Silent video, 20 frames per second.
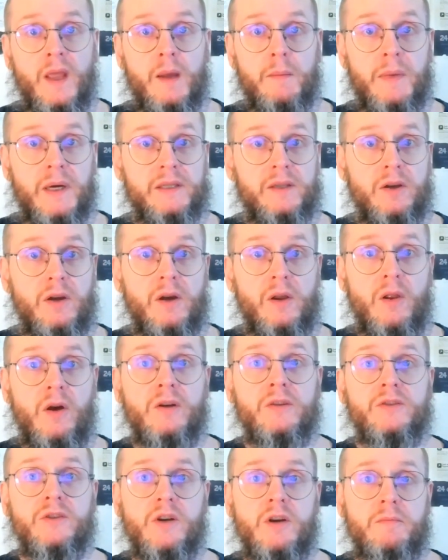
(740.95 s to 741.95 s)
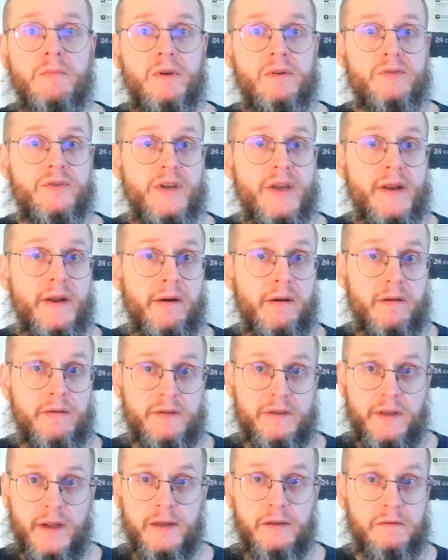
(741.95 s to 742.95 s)
but a long-term general
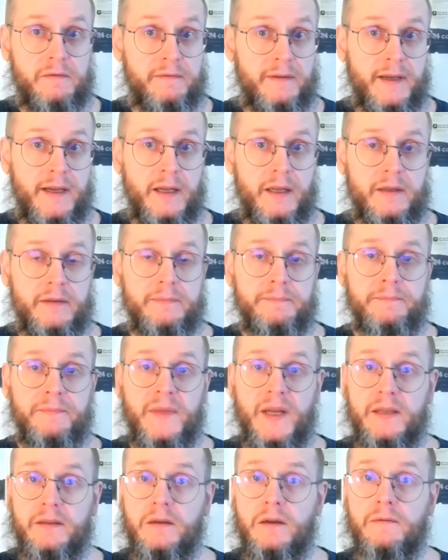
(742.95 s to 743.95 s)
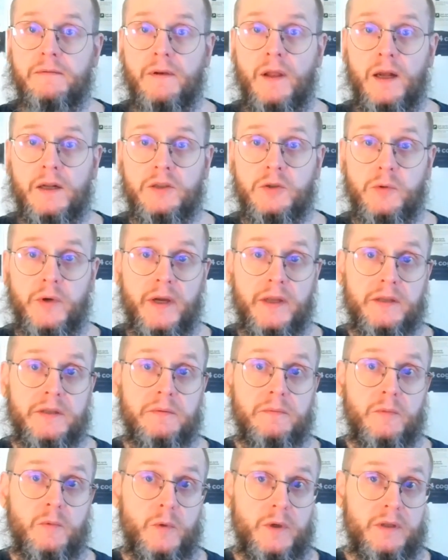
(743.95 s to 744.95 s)
state of feeling that fluctuates
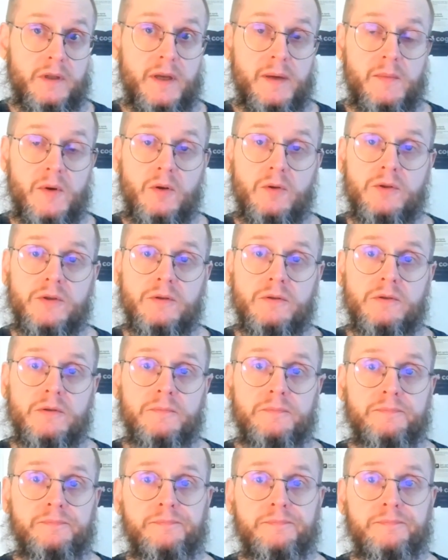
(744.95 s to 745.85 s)
with emotions.